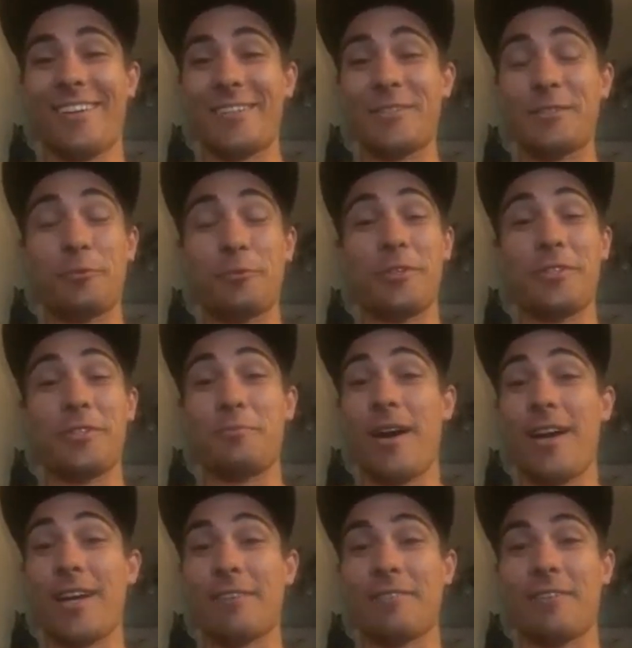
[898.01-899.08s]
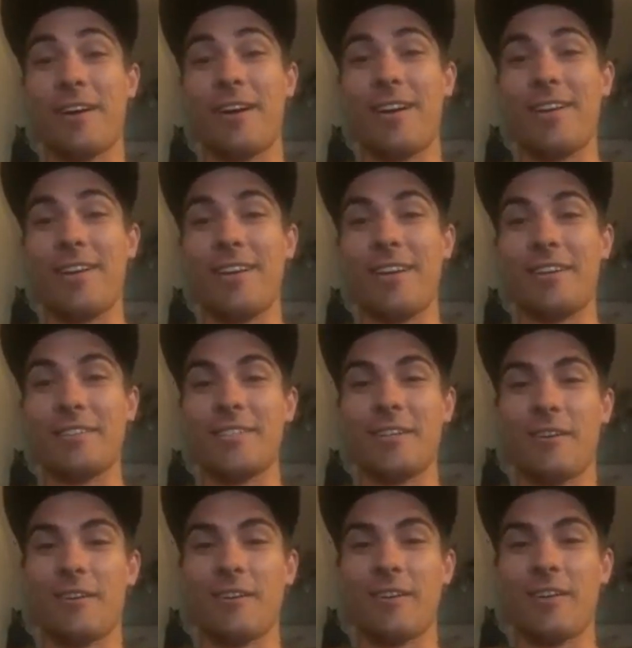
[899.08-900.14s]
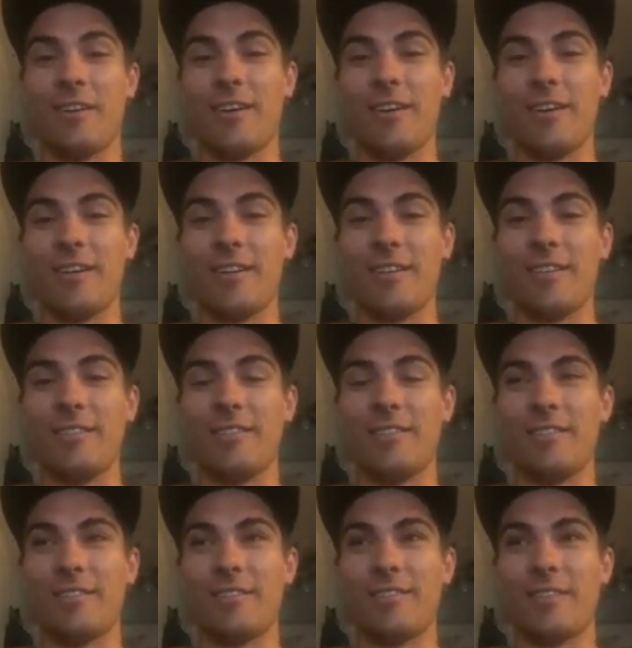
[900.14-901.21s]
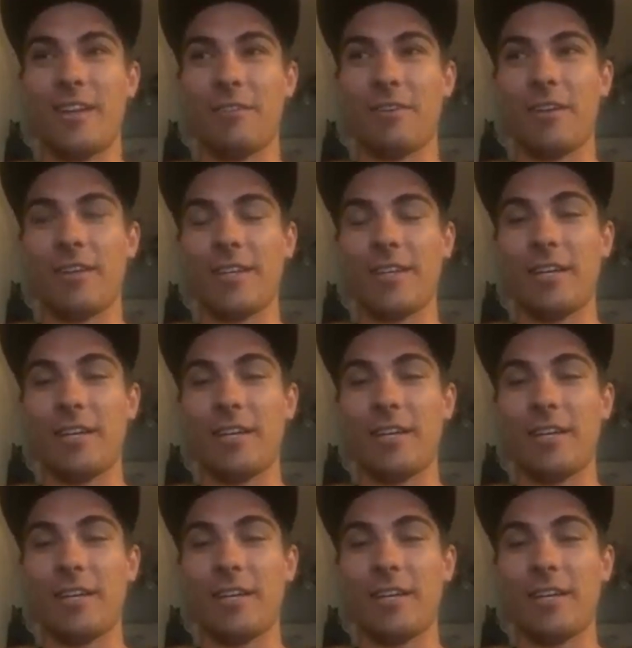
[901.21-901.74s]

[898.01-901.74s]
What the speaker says: Because the woods bike, I've got LTR, I've got like